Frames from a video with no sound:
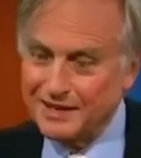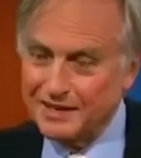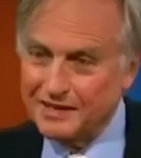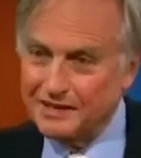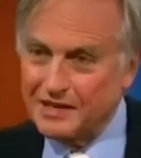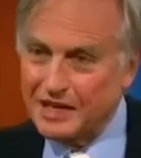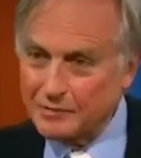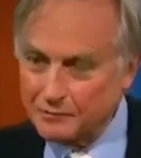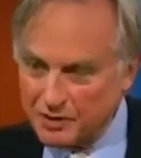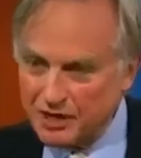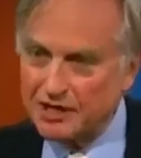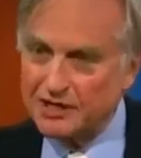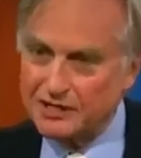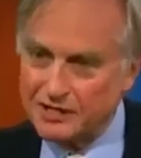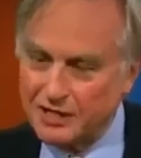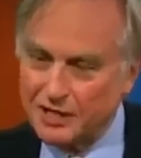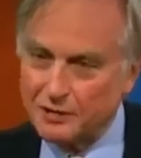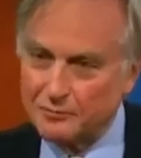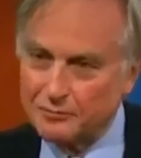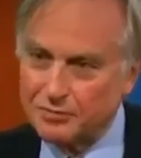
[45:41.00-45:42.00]
and they pick it
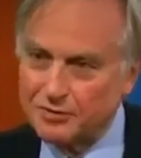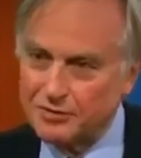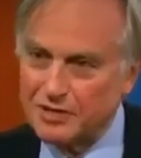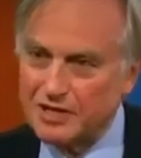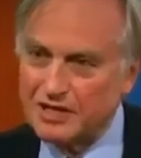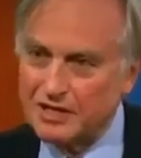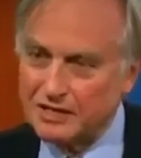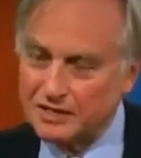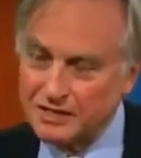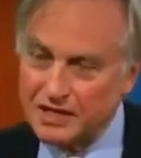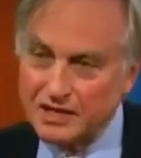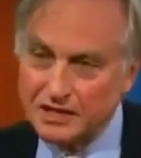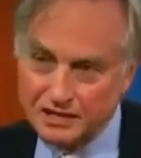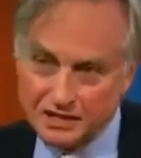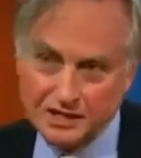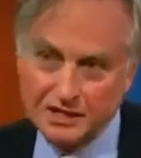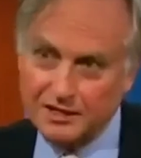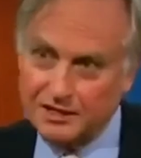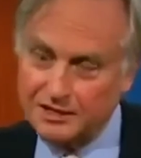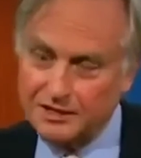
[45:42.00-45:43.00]
up and they
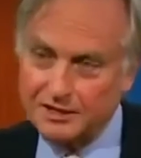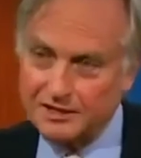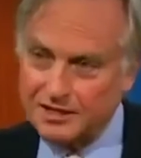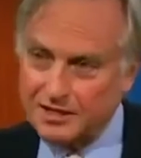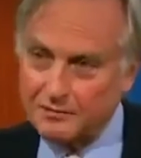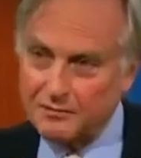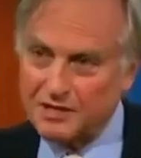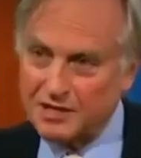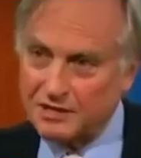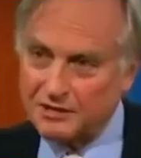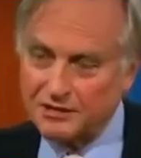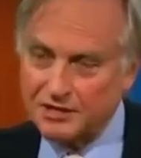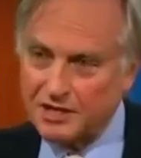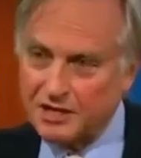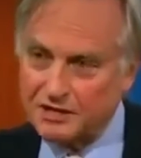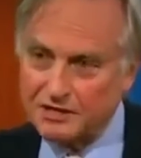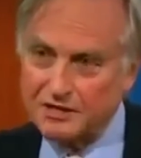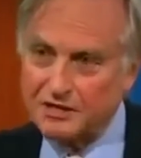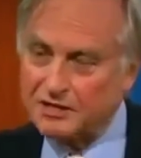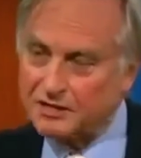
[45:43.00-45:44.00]
sing it, and somebody else
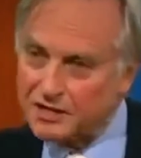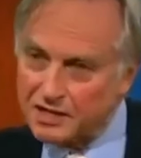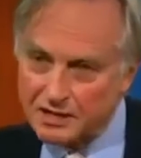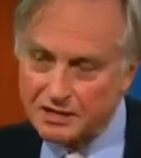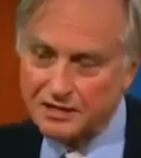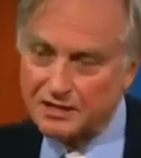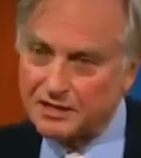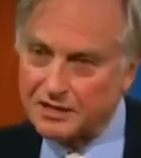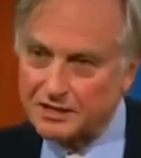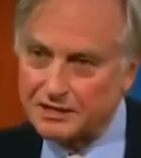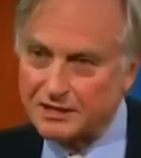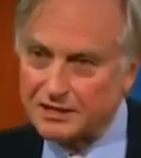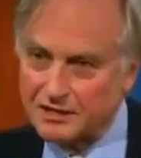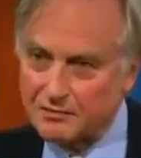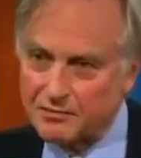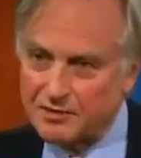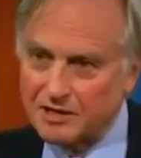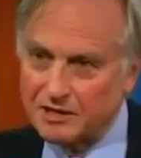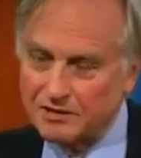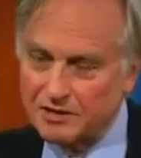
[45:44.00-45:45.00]
hears it, and they sing it, and
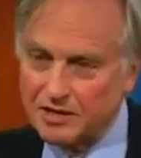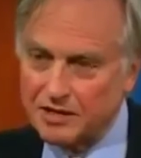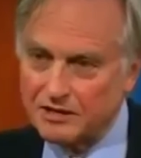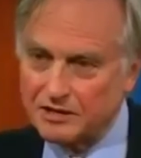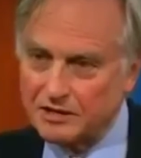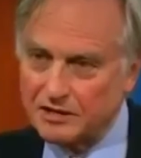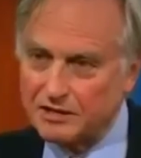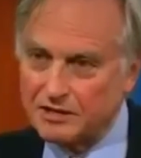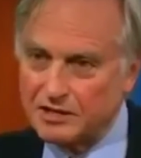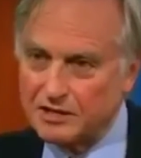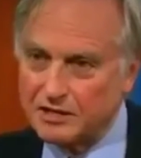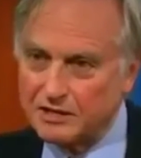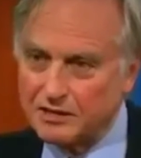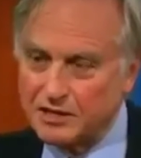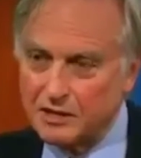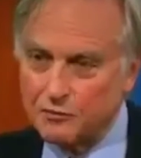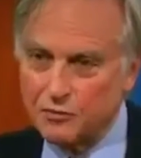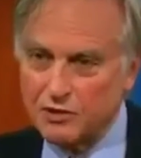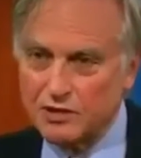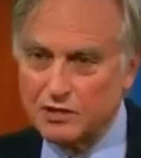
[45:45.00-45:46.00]
somebody else hears it, and they, and
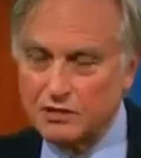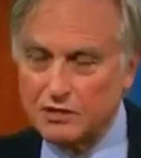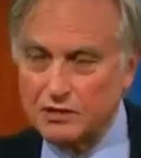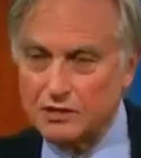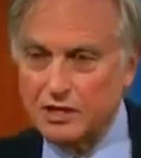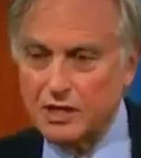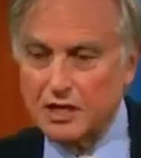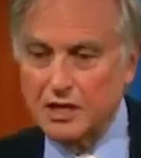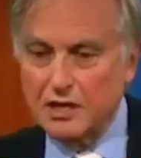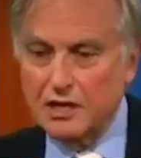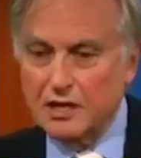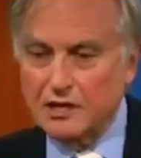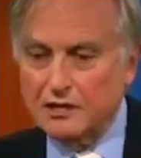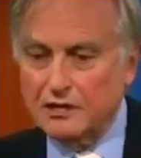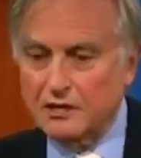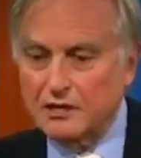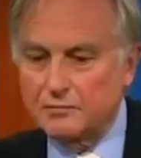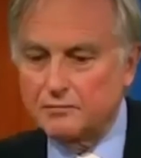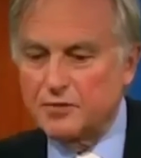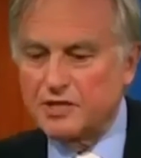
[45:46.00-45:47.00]
they whistle it. It
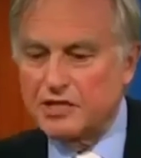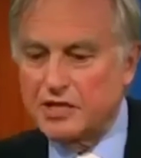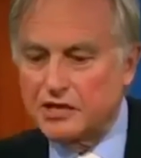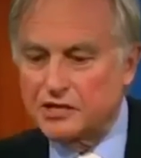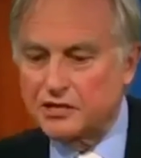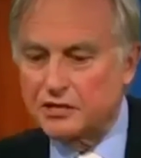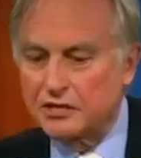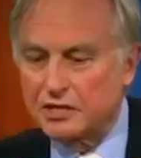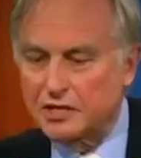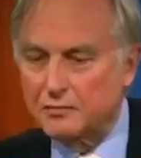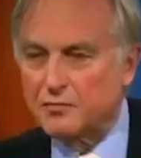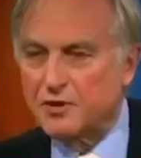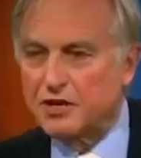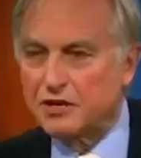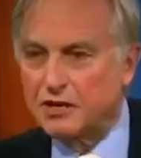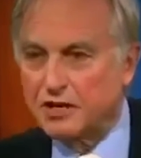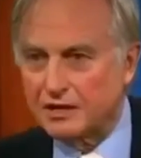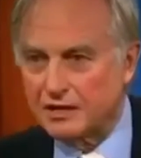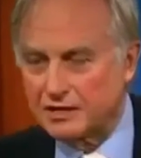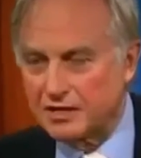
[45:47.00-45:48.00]
can potentially
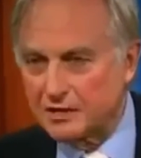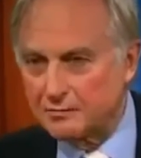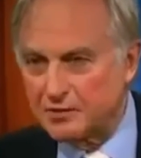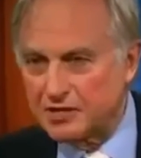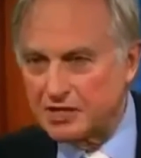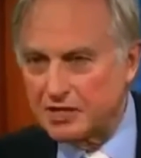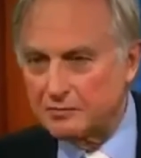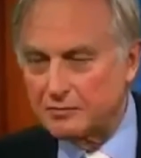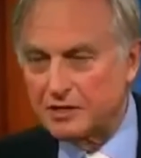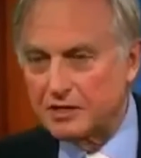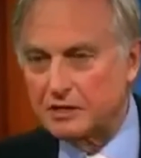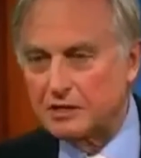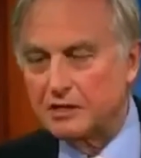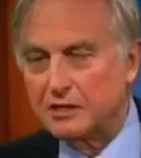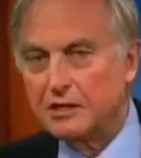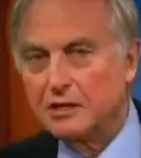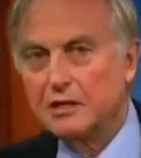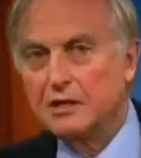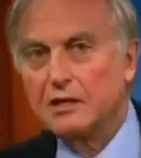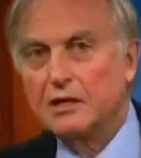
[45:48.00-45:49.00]
spread like an epidemic.
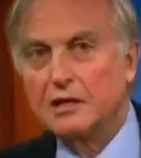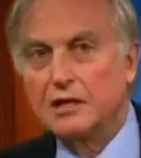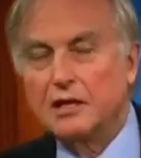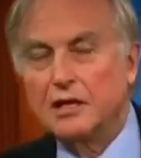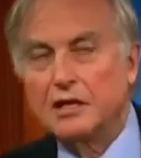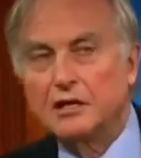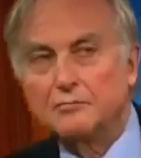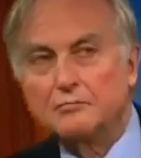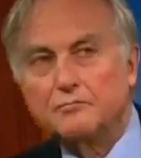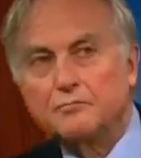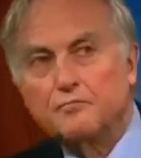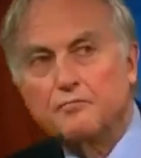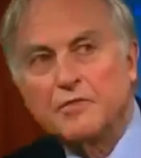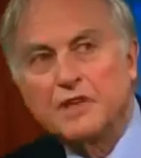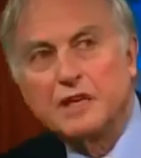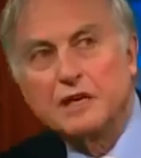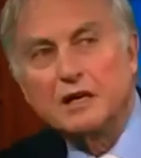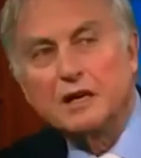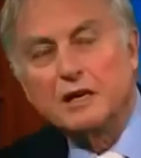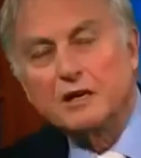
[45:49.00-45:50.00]
Um,
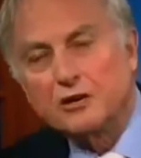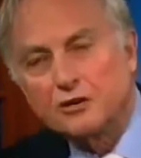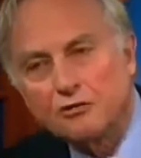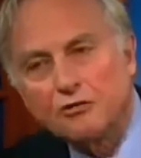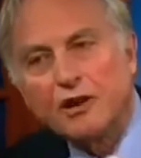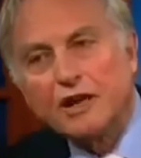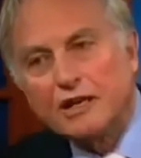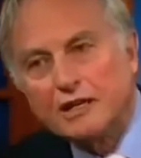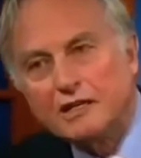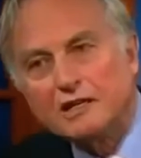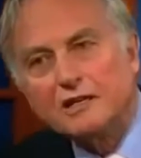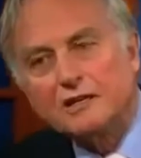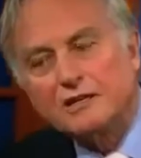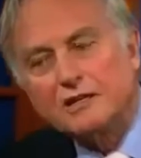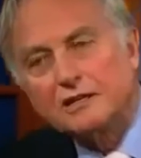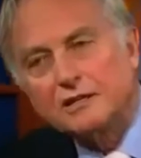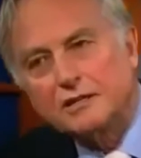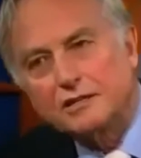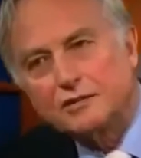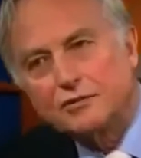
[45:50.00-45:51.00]
a craze
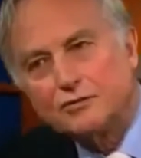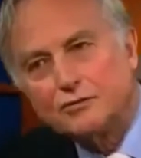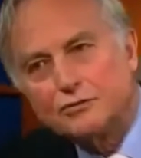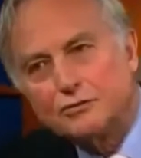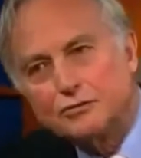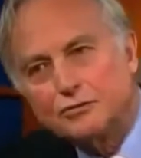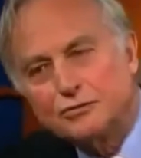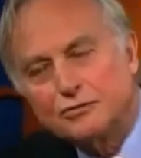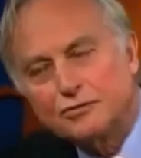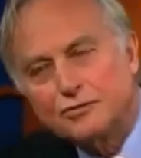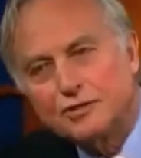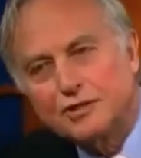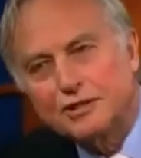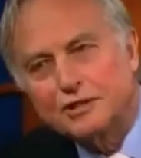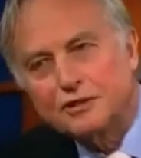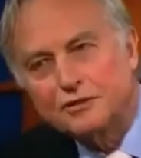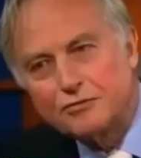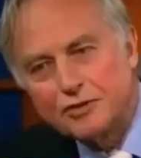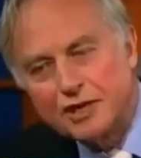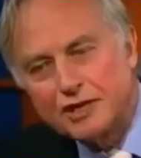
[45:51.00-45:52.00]
at school, a
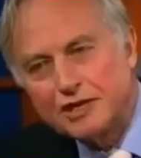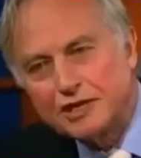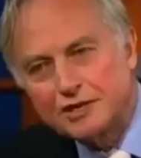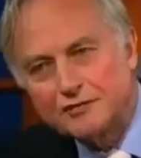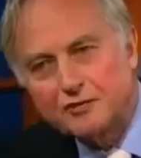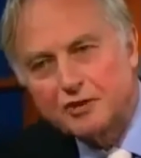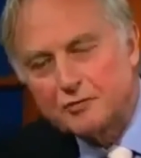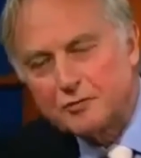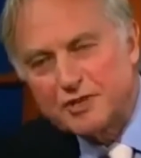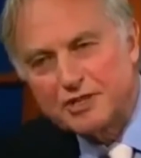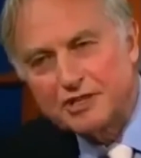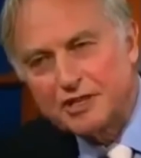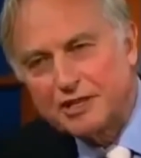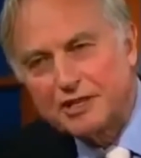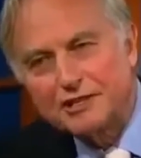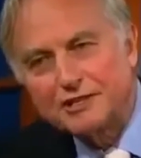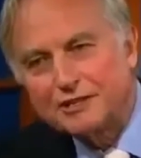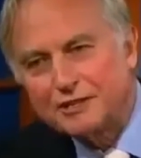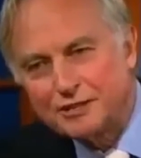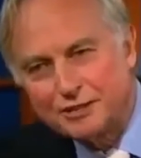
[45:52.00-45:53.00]
craze for a
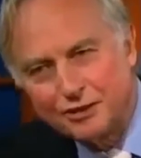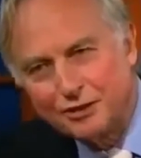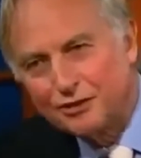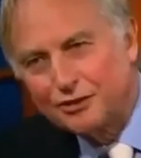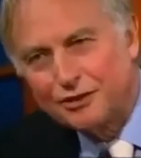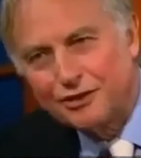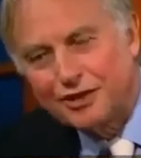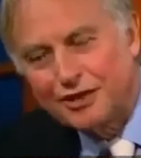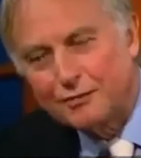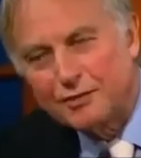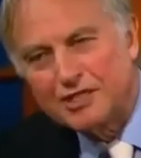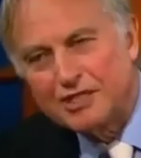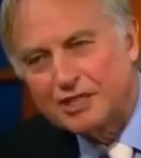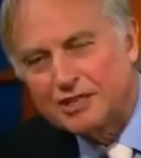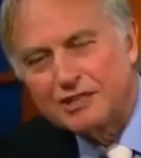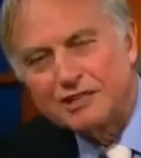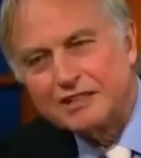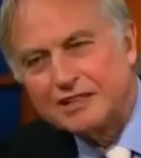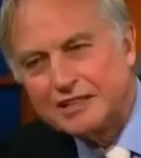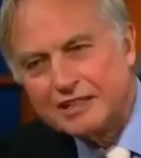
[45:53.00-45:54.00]
particular toy, a
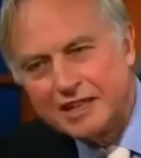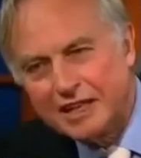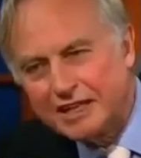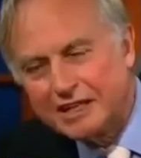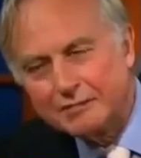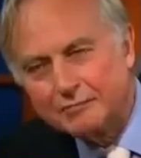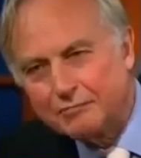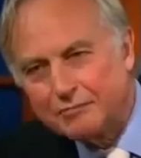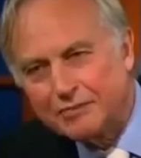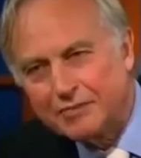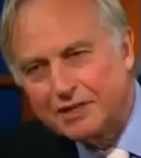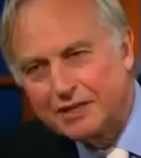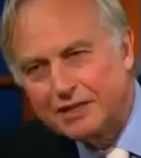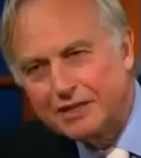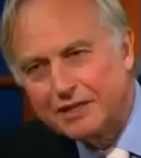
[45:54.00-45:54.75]
particular game,